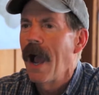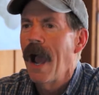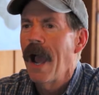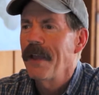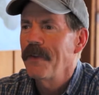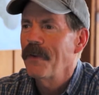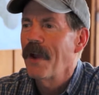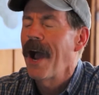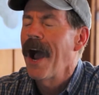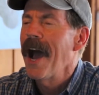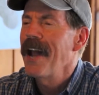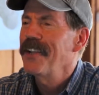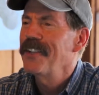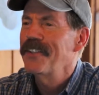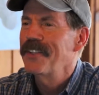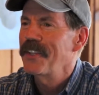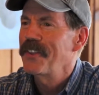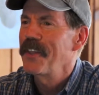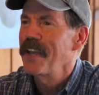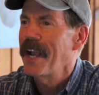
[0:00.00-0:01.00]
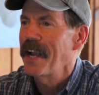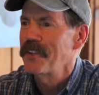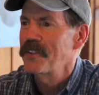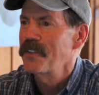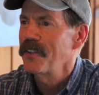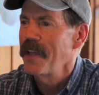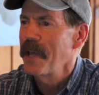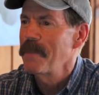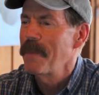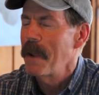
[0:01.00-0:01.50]
I honestly think I
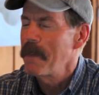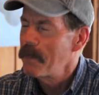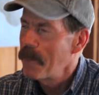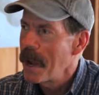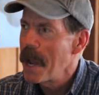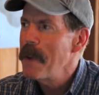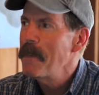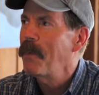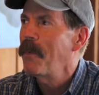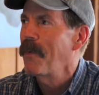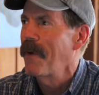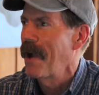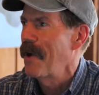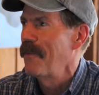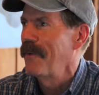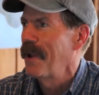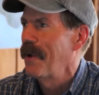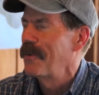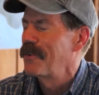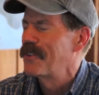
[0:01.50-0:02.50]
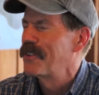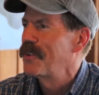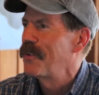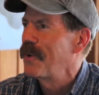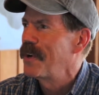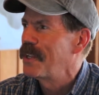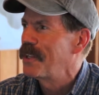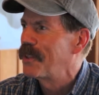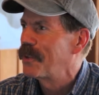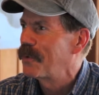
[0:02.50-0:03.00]
still had my paper route when I was
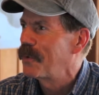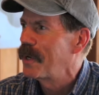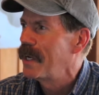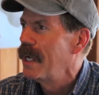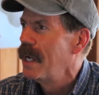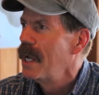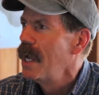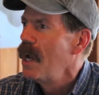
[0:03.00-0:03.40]
23.